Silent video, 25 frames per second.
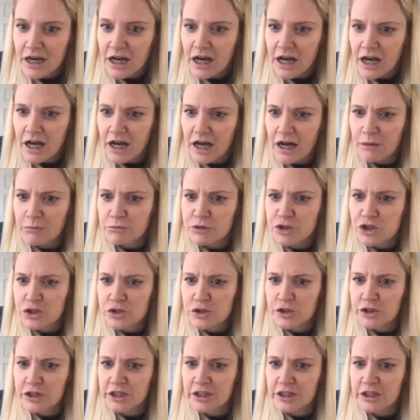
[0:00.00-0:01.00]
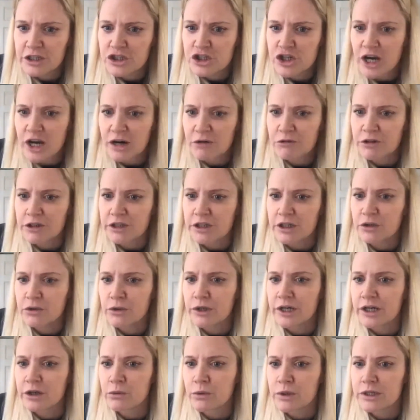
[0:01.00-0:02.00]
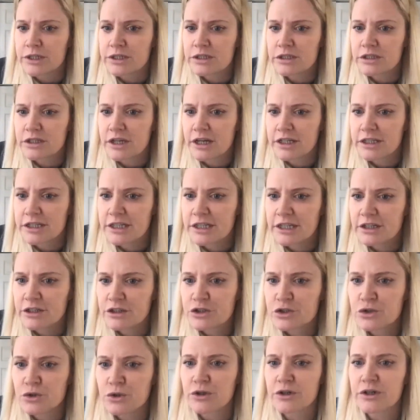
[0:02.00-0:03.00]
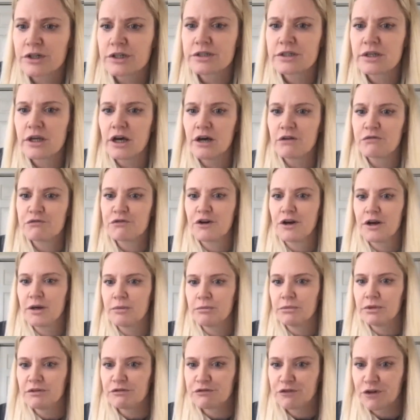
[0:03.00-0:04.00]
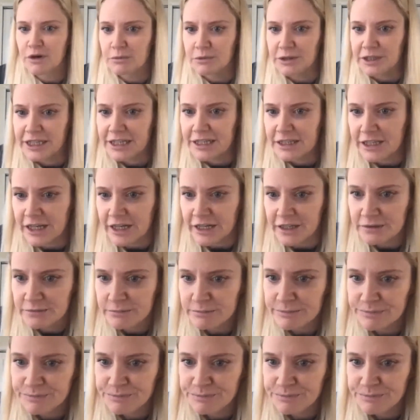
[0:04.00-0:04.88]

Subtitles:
I'm just looking in chat really quick. Wasn't Titanosaurus from Lila?